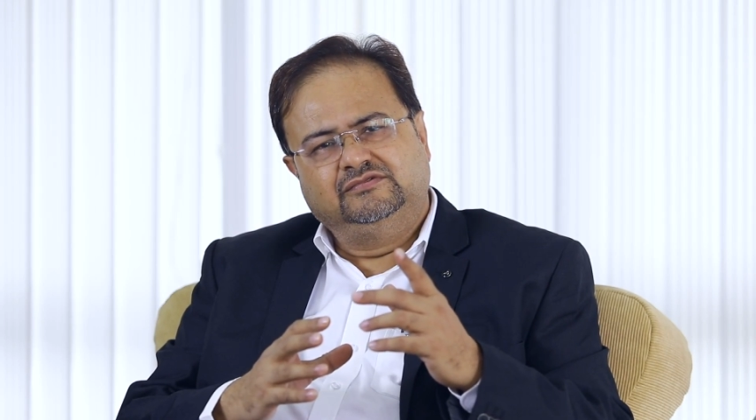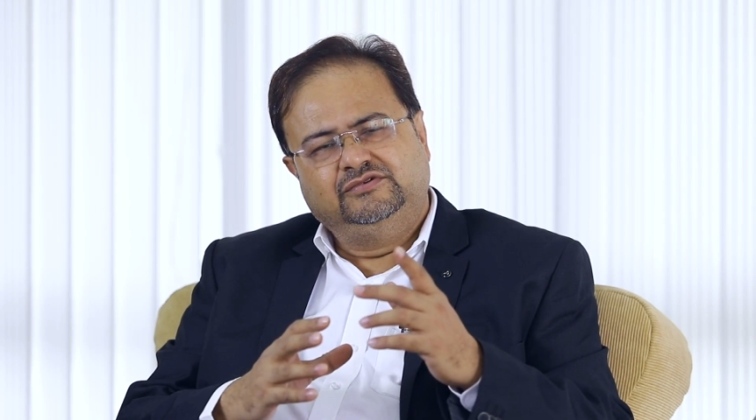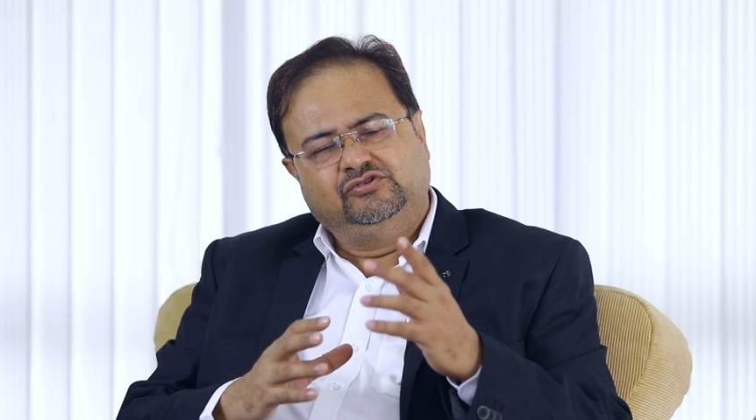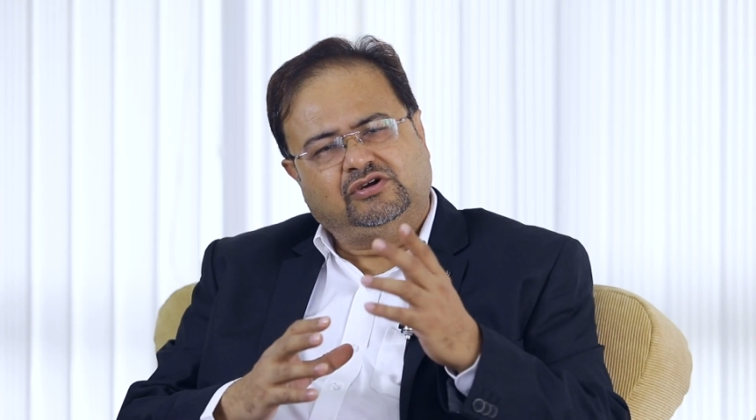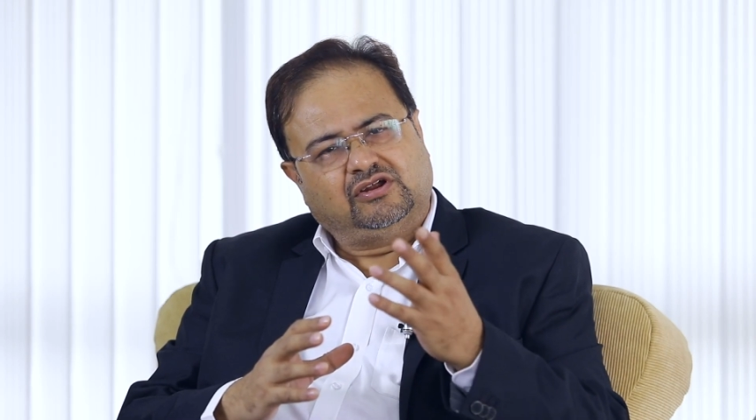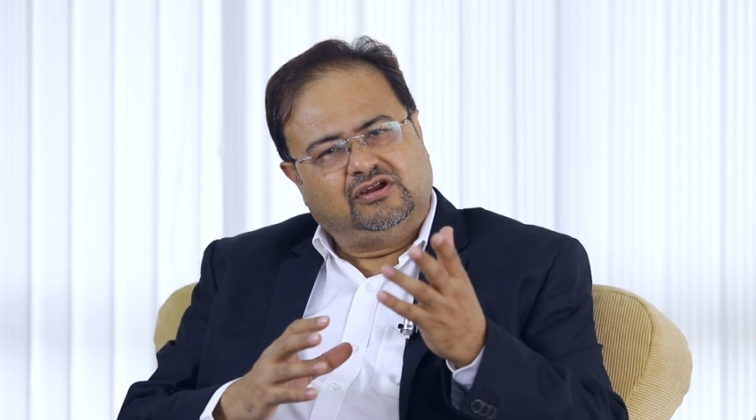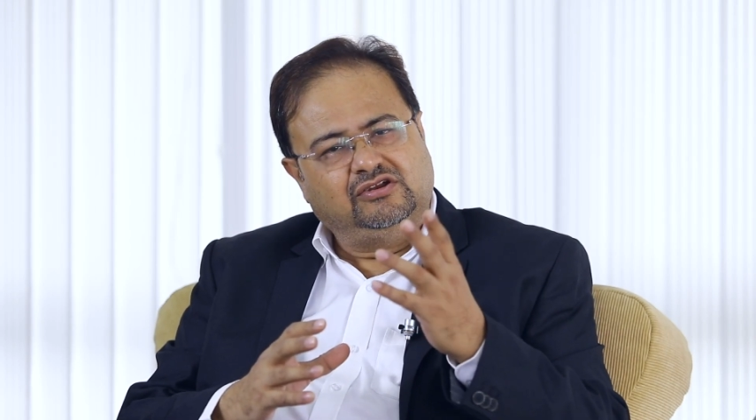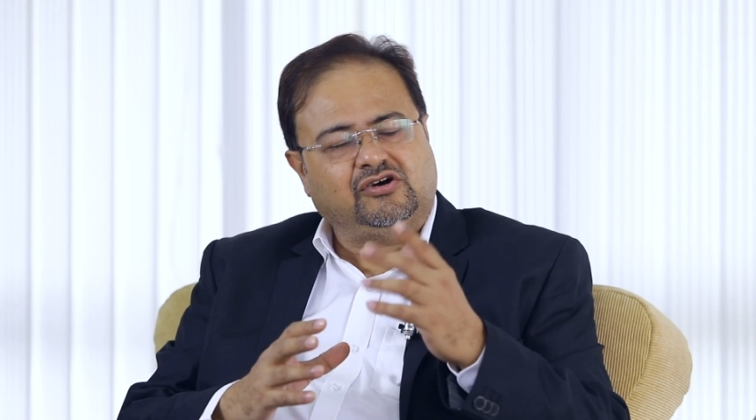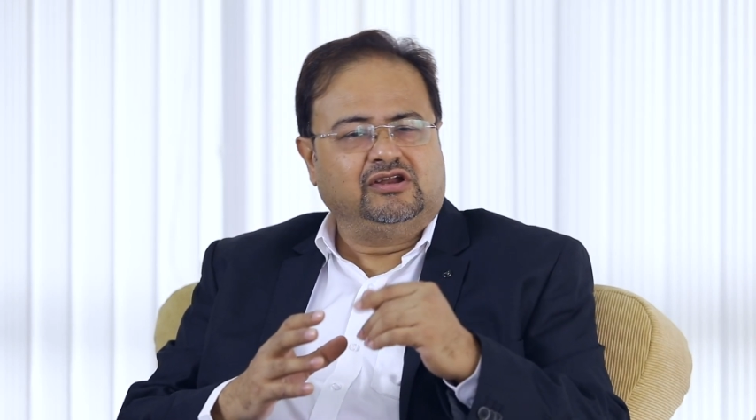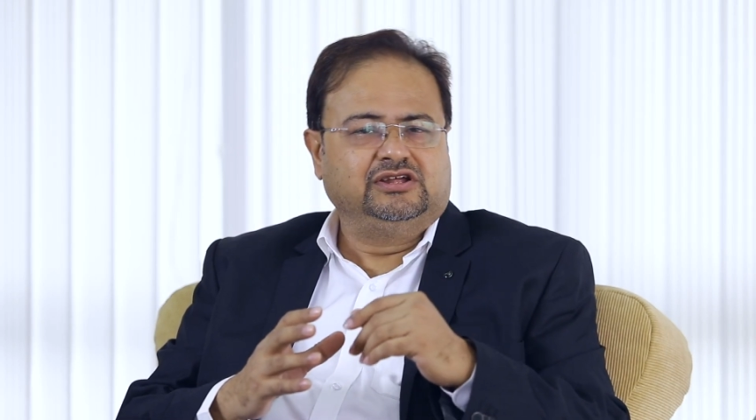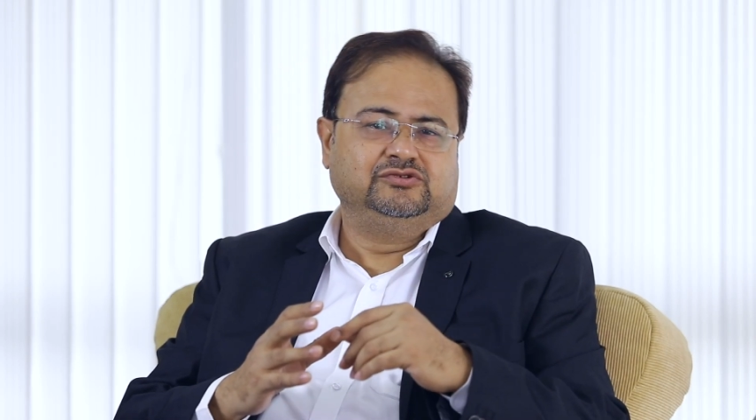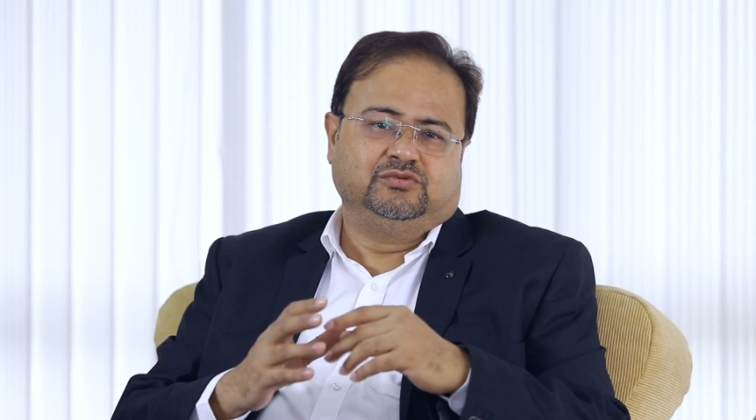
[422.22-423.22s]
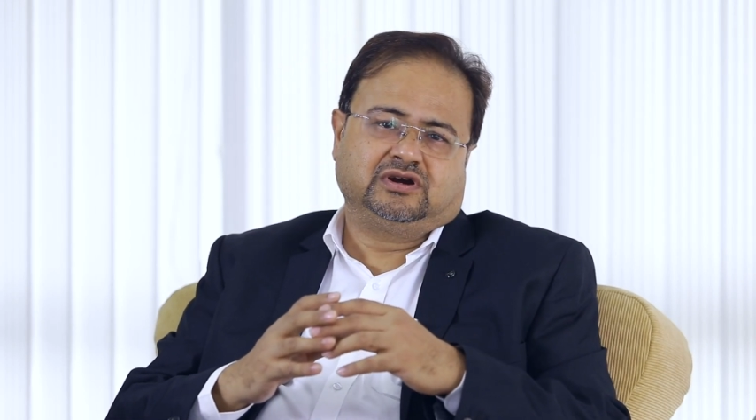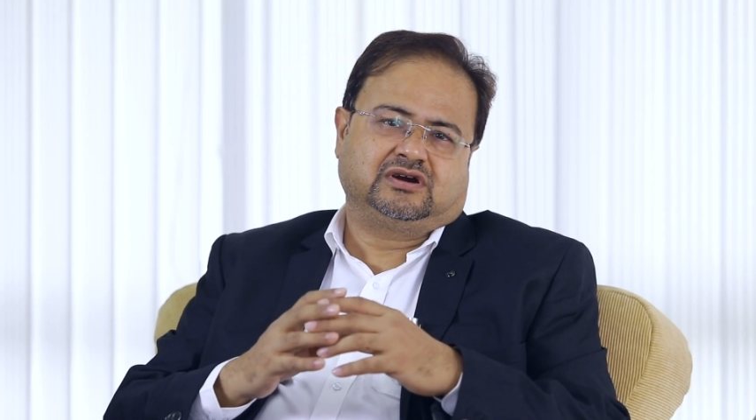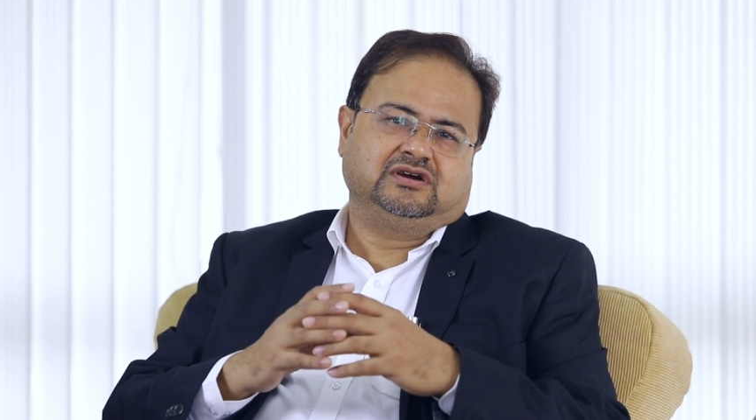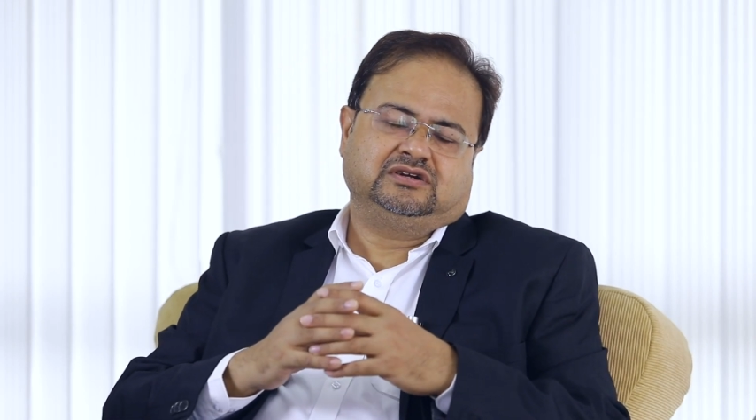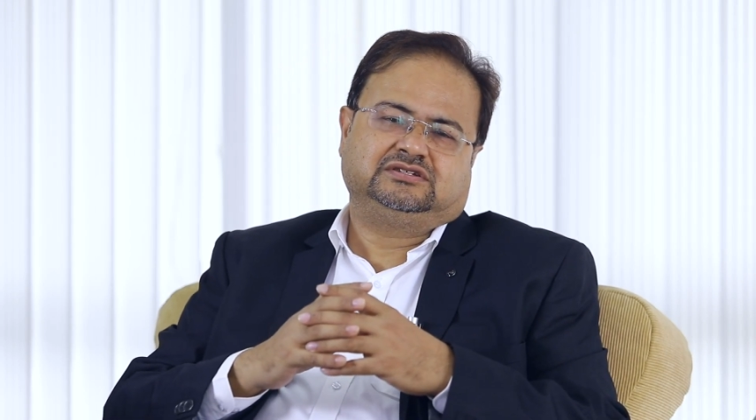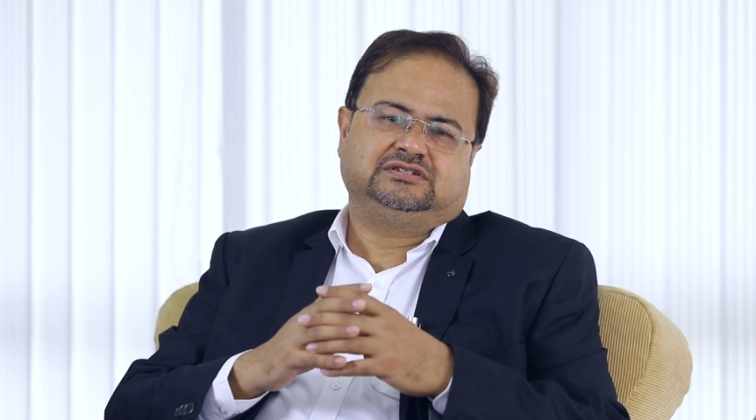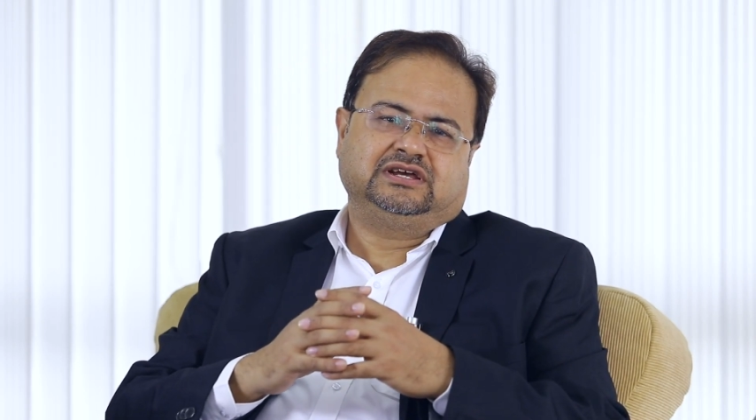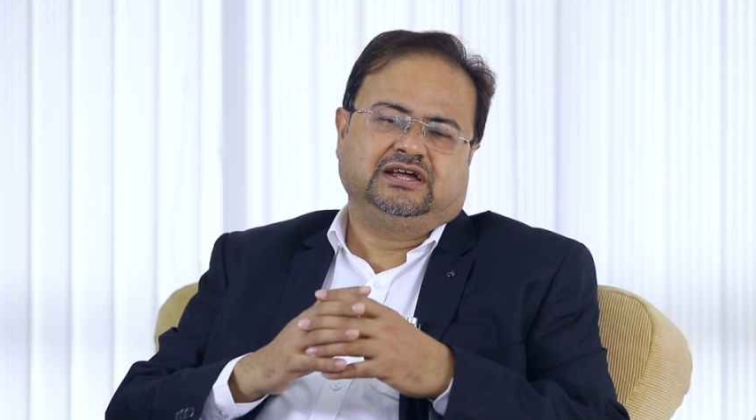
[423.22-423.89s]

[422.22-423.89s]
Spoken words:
you are all knowledge workers